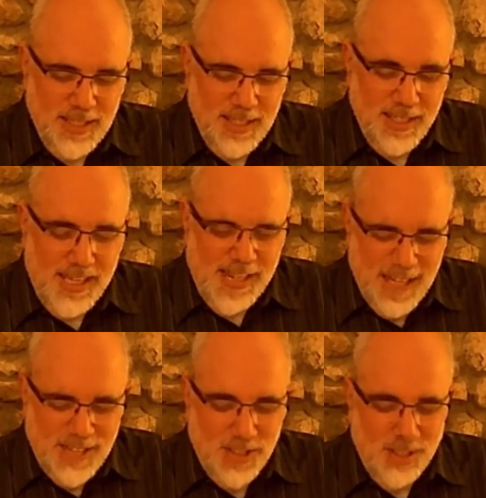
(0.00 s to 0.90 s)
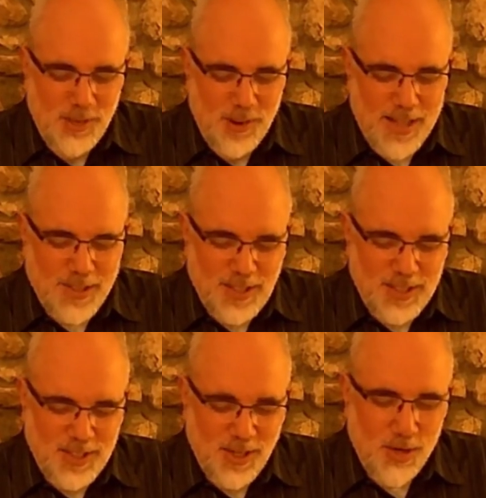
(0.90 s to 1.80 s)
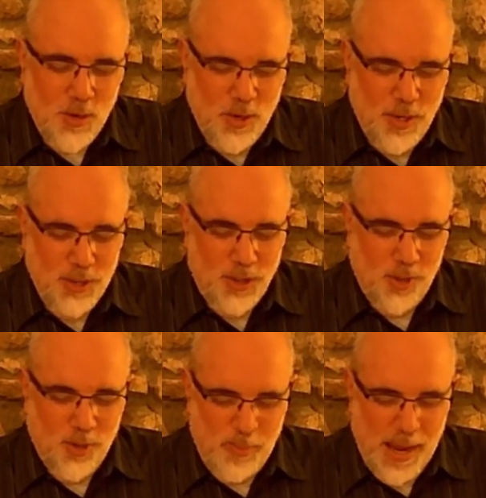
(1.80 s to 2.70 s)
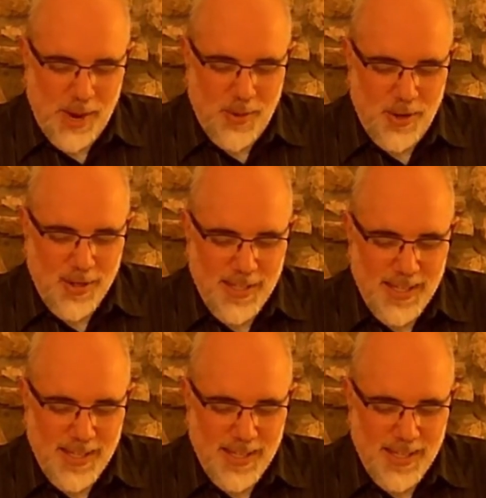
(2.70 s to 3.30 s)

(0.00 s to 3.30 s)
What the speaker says: Lead us and direct us according to your power,